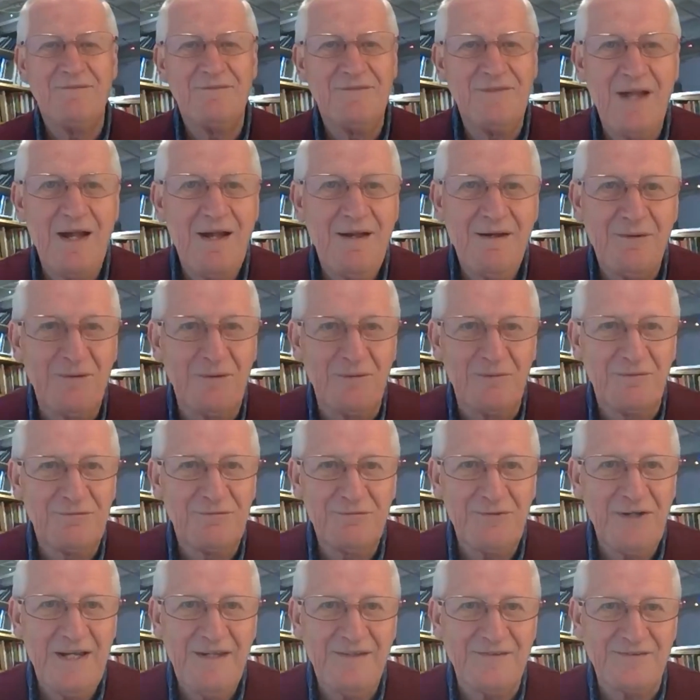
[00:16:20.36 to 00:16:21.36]
No,
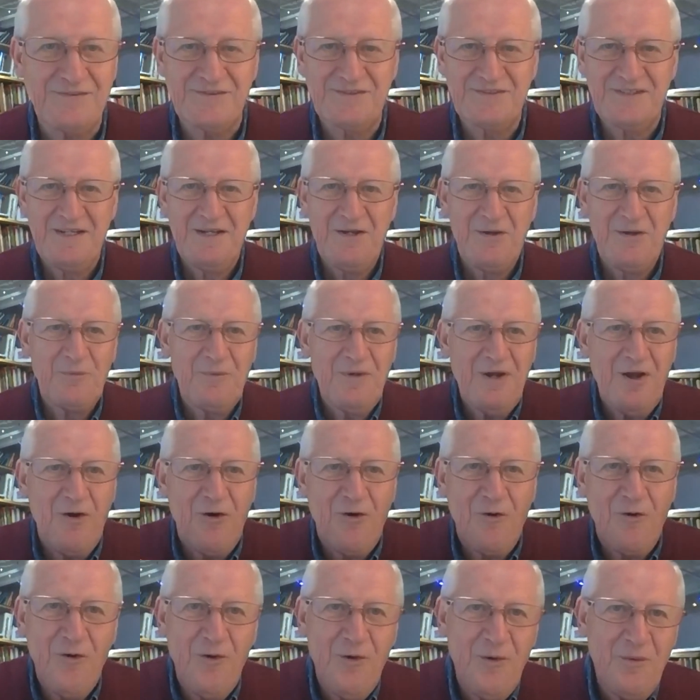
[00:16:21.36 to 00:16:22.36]
friends, we're
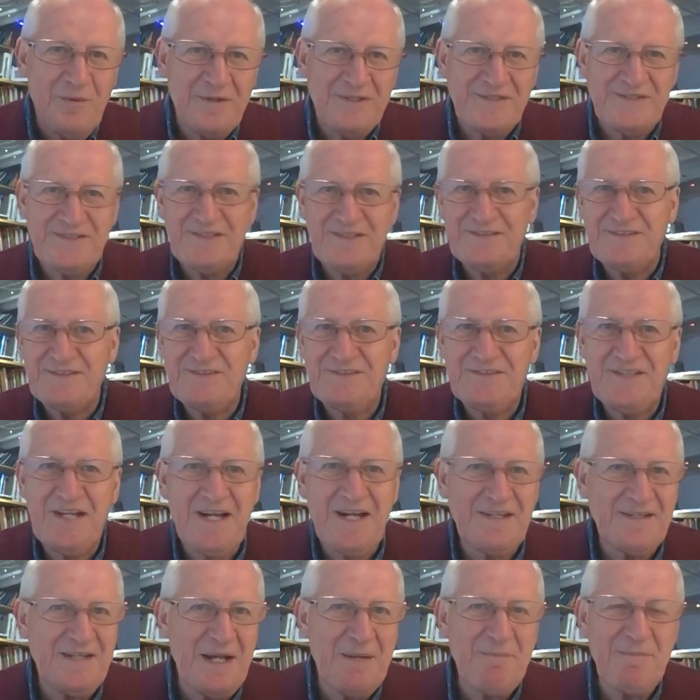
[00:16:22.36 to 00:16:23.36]
always in a
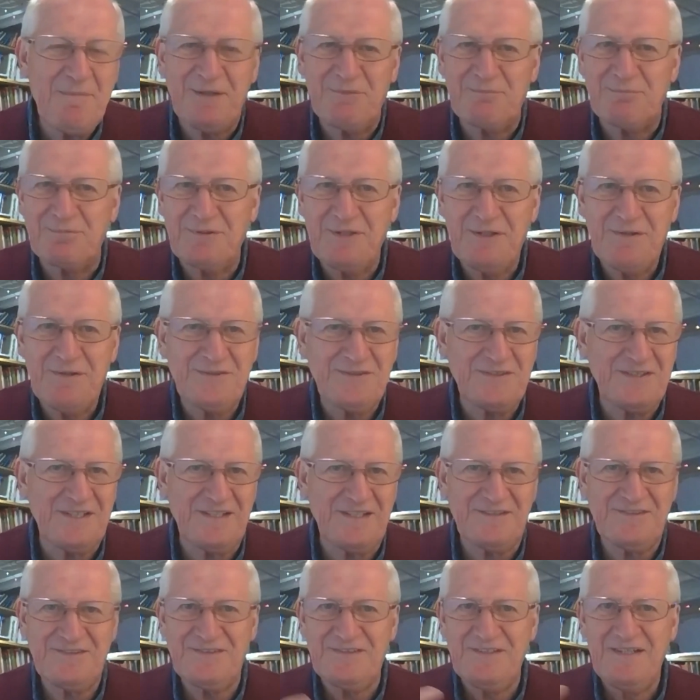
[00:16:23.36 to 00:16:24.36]
dynamic
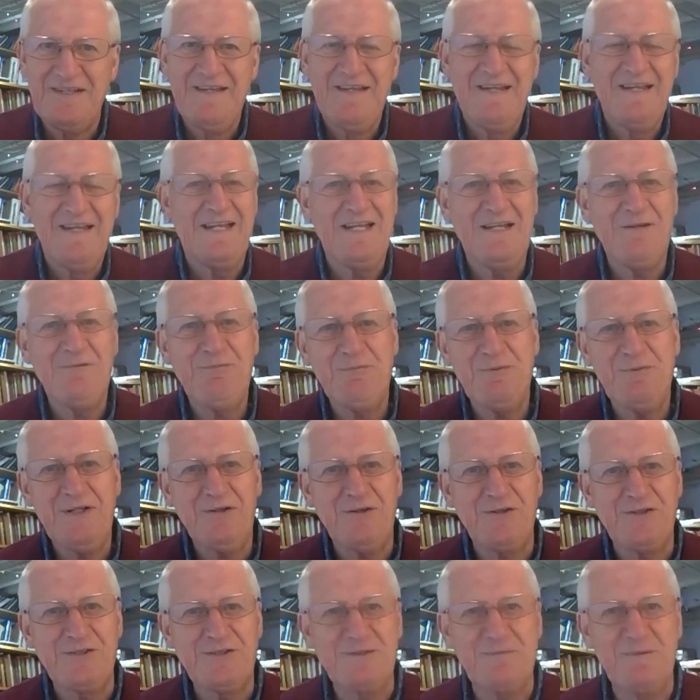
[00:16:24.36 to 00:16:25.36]
process if we're
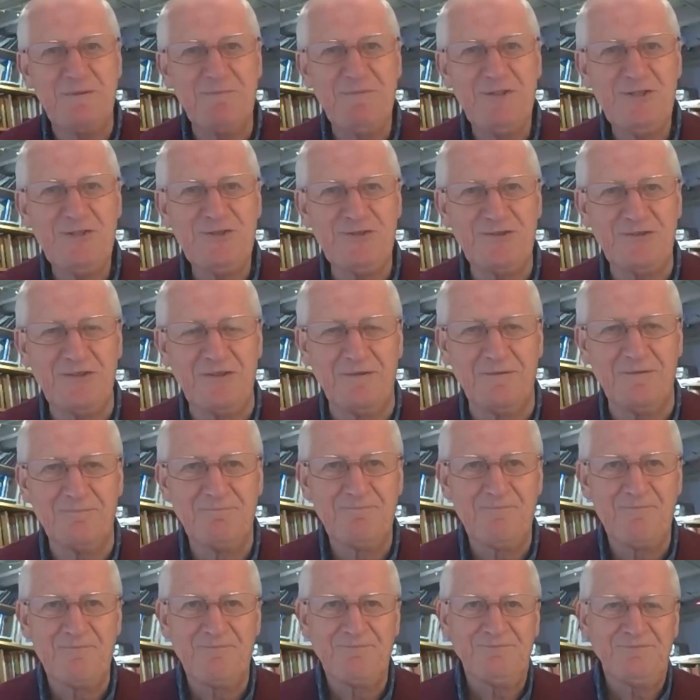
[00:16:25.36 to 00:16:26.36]
going to be missional.
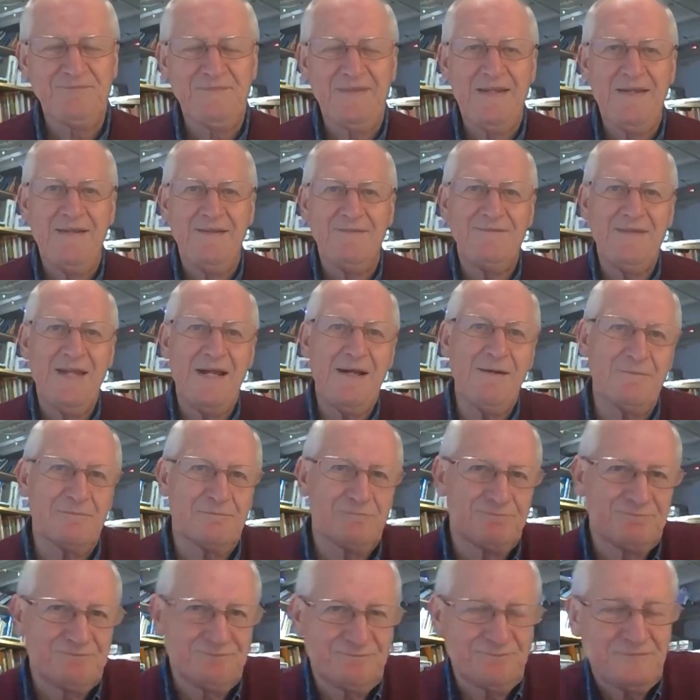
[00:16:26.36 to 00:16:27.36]
Now,
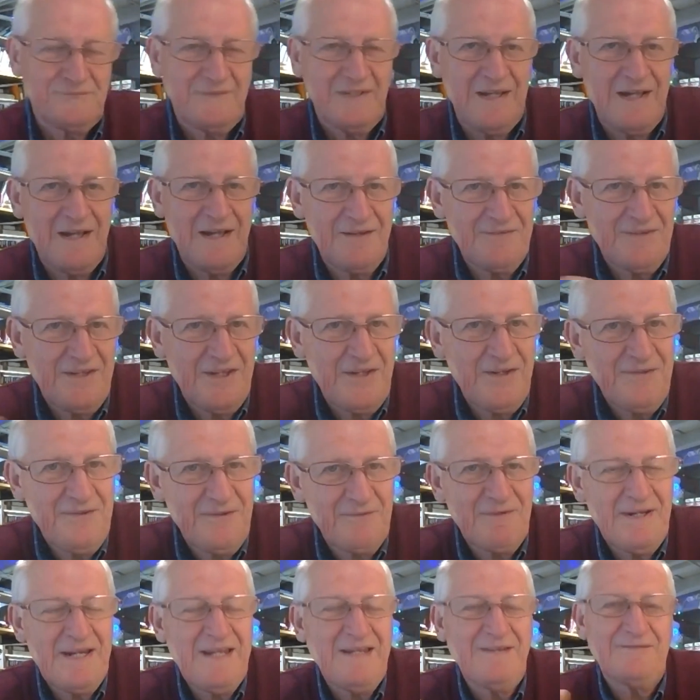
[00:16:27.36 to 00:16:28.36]
at the
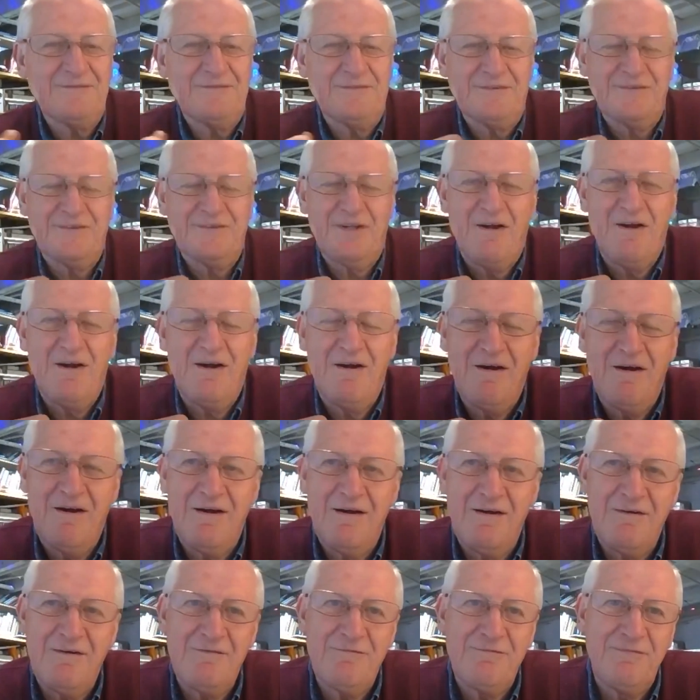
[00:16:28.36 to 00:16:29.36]
other end
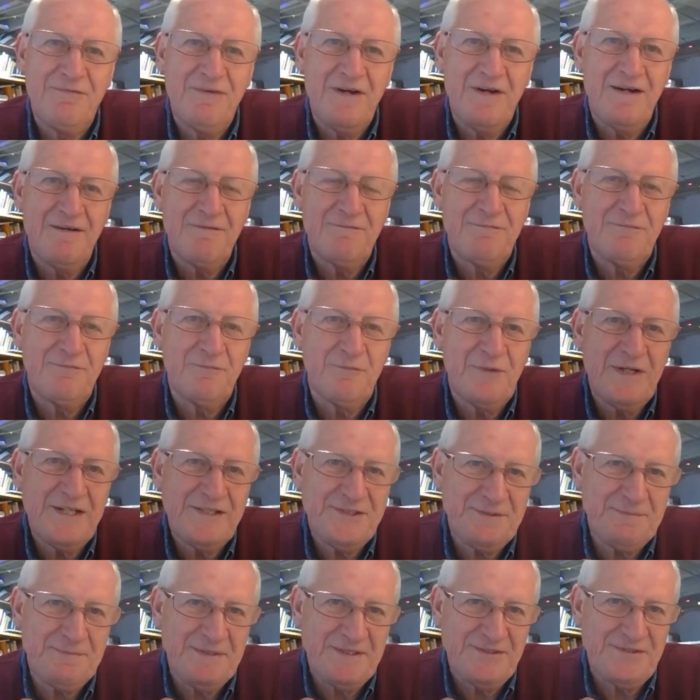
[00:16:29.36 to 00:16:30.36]
of, of
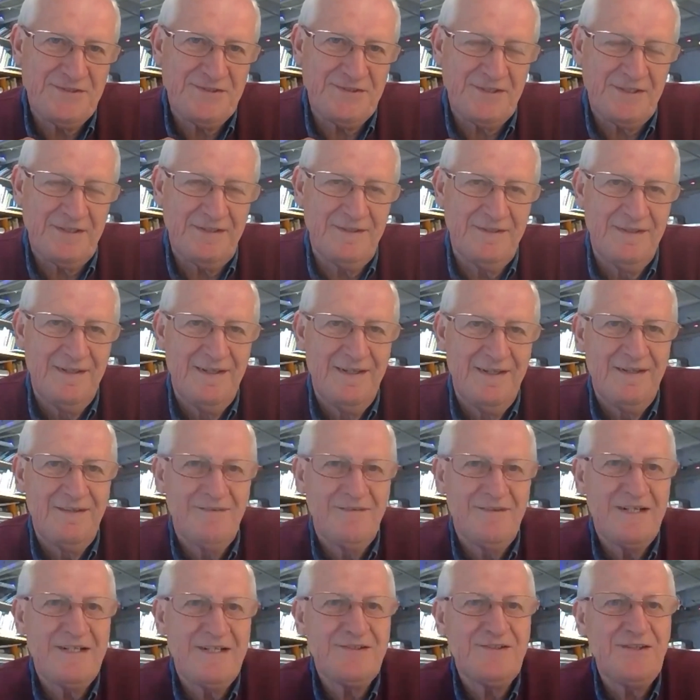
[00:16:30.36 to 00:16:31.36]
Westminster,
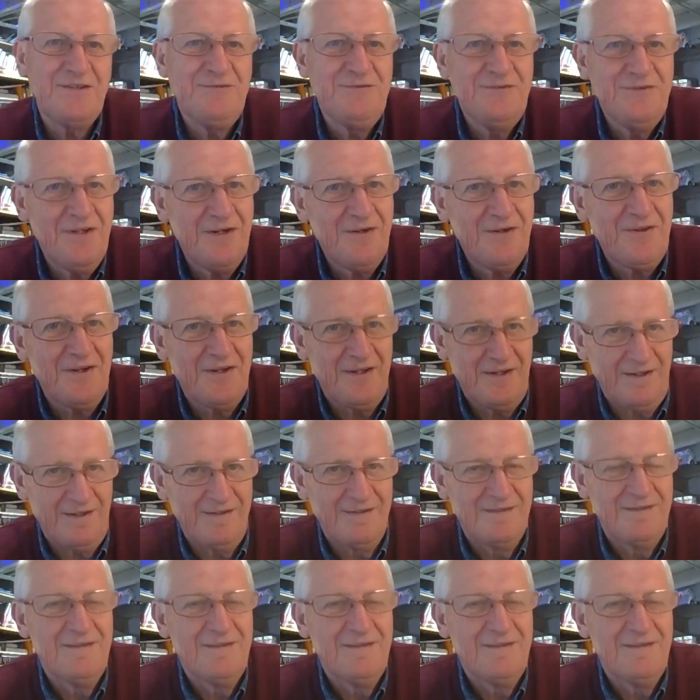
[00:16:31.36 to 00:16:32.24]
there's another